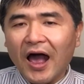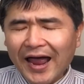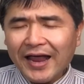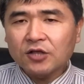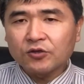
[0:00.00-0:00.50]

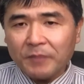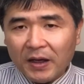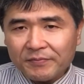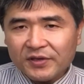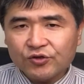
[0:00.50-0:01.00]
I got
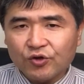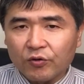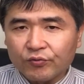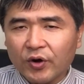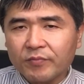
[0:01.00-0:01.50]

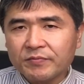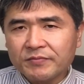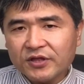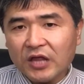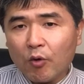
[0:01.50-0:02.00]
permission from
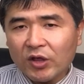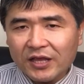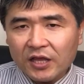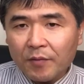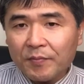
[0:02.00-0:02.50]
Mr.
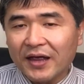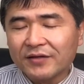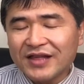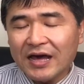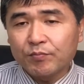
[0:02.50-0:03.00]

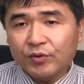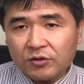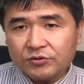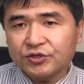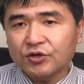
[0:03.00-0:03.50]
Watanabe, the
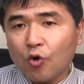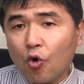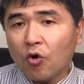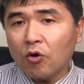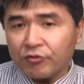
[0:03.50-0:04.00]
book's
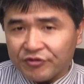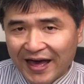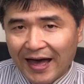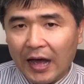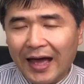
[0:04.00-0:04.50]

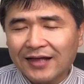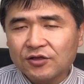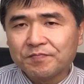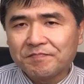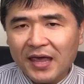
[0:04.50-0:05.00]
co-author,
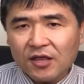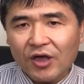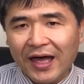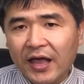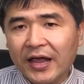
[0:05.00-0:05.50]
and made
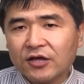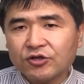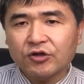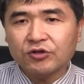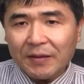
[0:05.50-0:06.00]
an
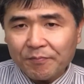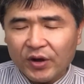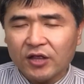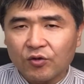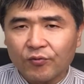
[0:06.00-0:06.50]
Excel
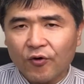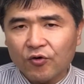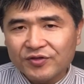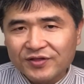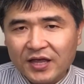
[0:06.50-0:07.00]
template
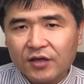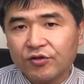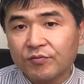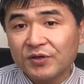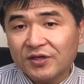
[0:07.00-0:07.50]
for this
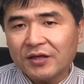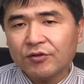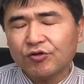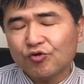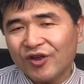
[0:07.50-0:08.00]

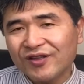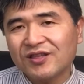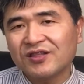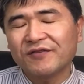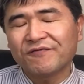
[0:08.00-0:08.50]
business
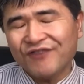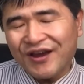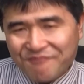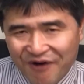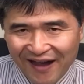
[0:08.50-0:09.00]
strategy
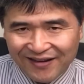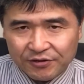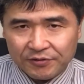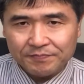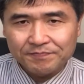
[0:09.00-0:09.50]
framework.